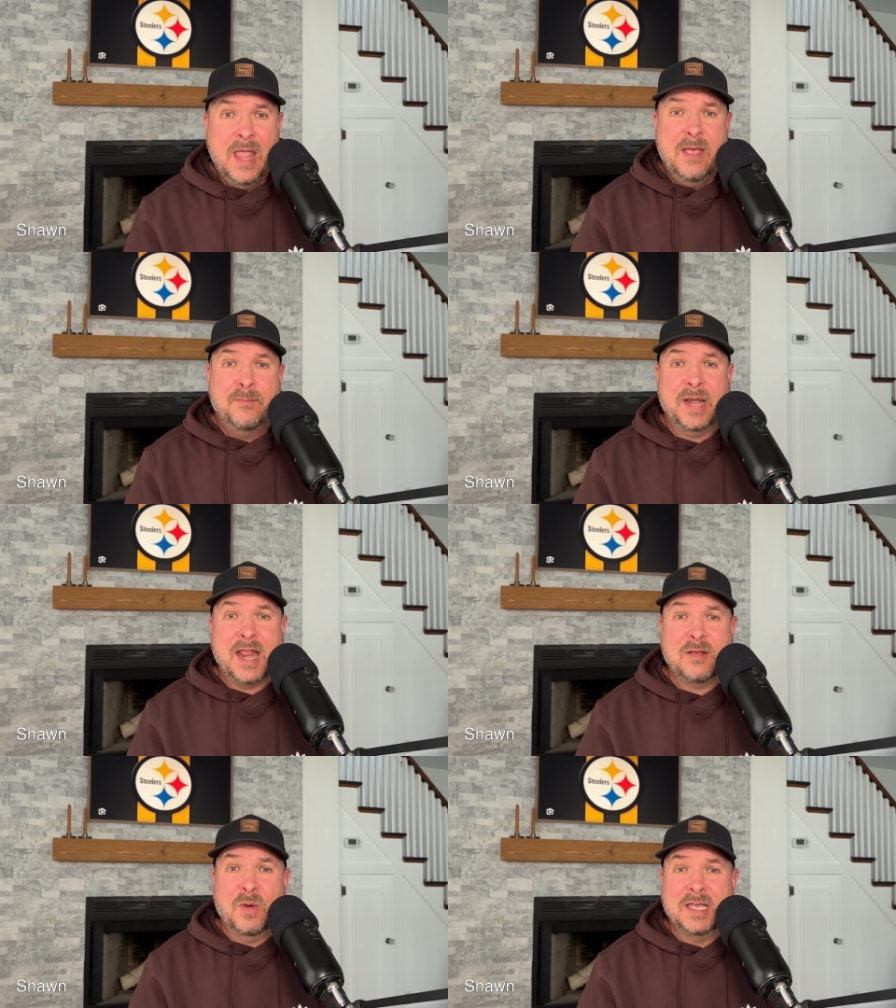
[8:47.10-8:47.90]
But
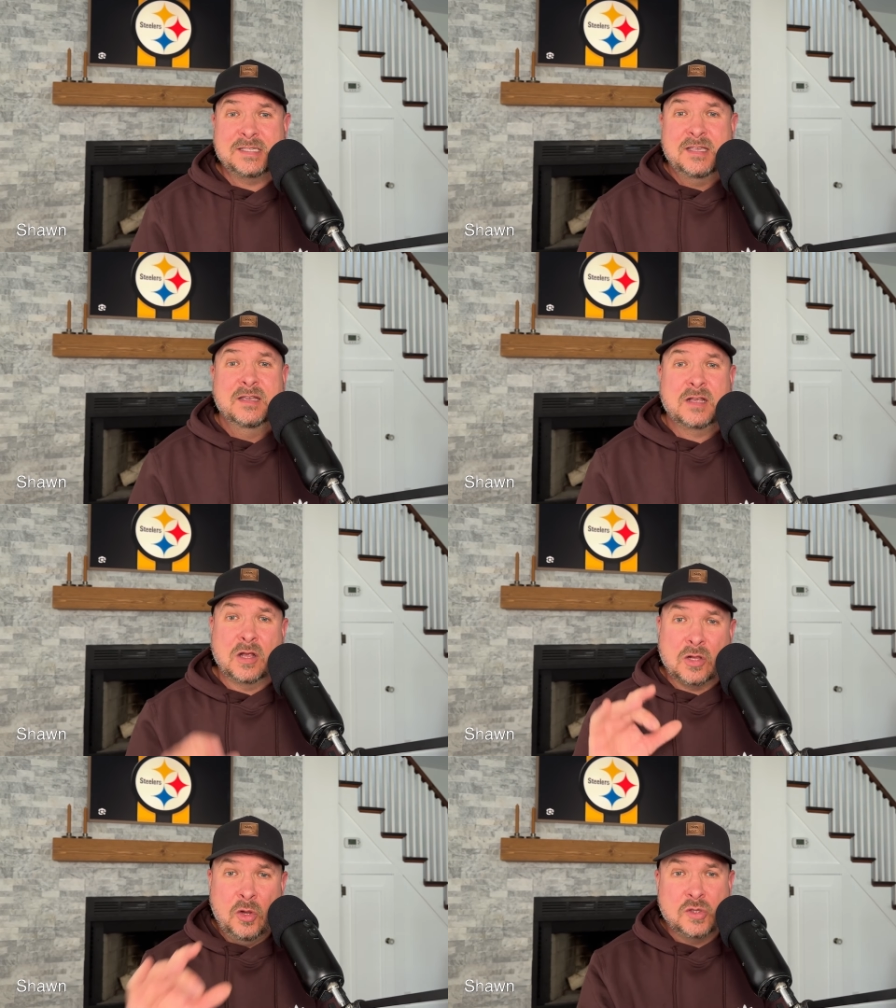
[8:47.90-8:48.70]
anyways,
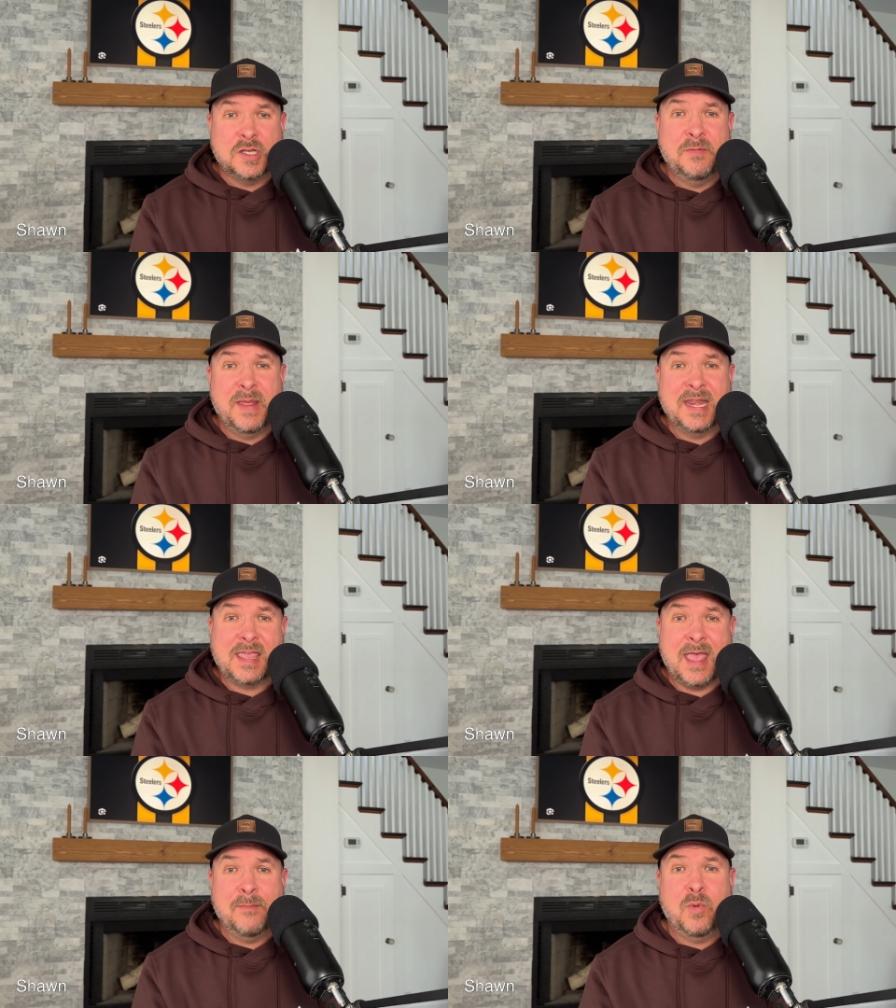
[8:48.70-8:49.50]
conclusion of
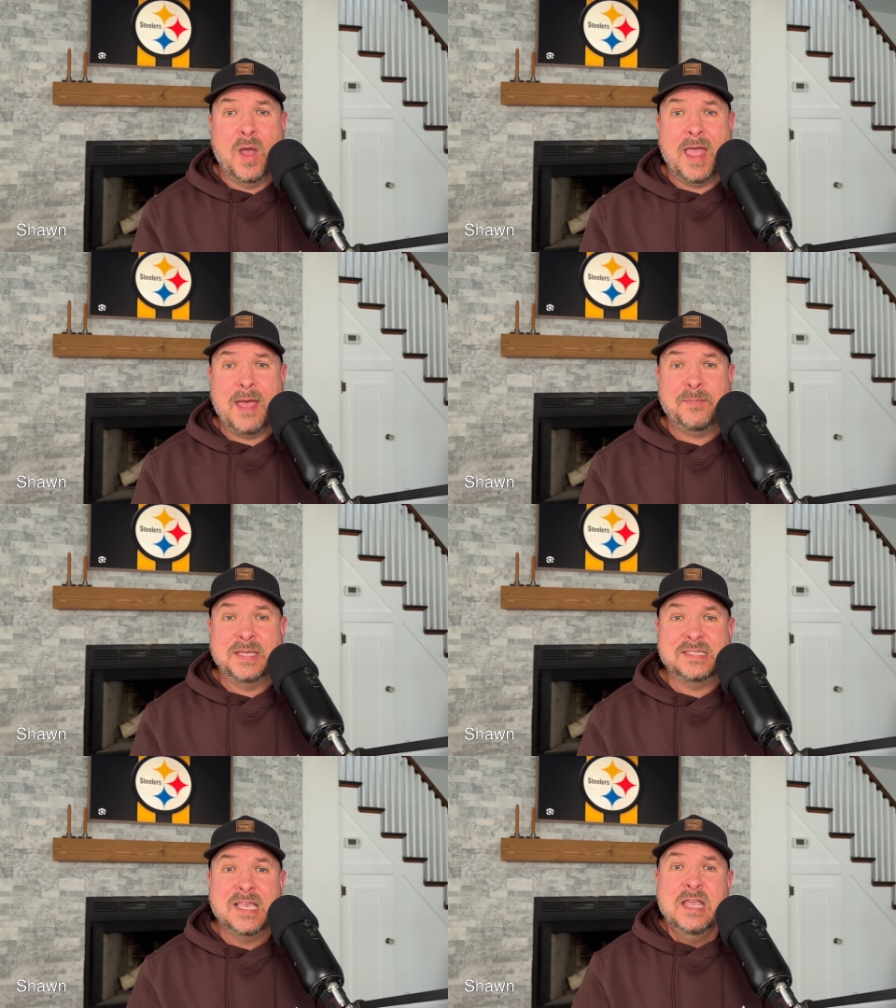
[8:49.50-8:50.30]
minicamp, what
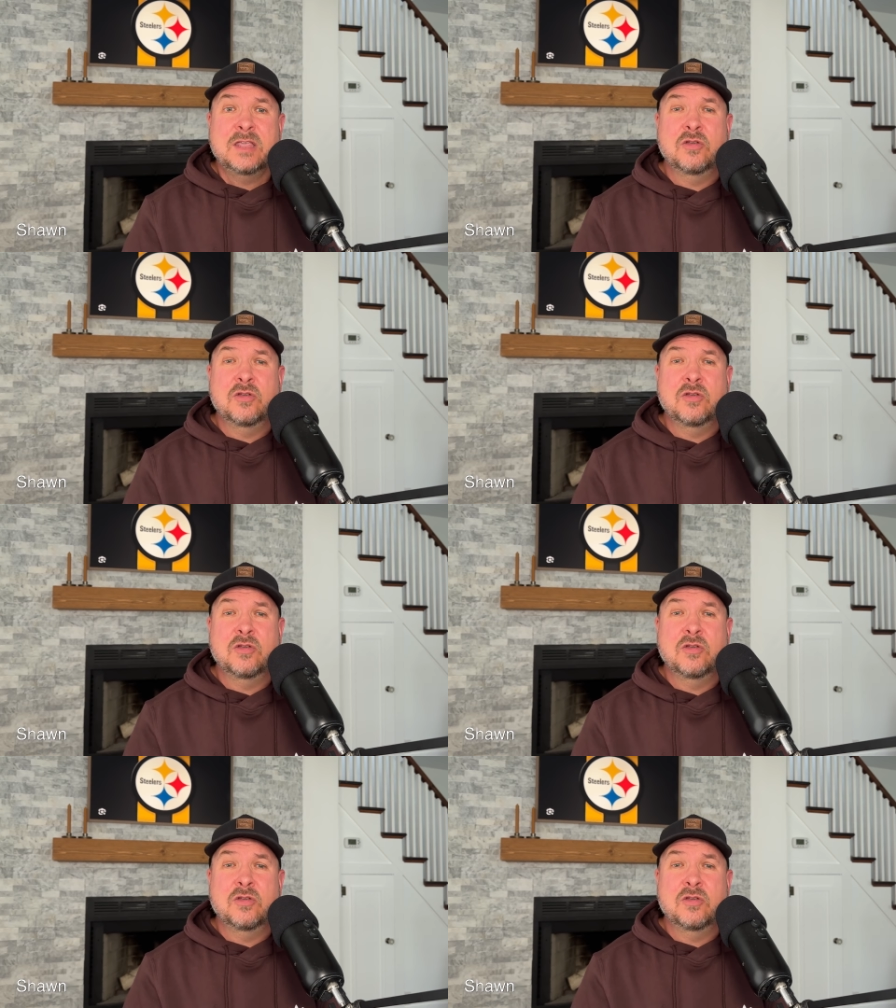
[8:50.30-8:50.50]
happens?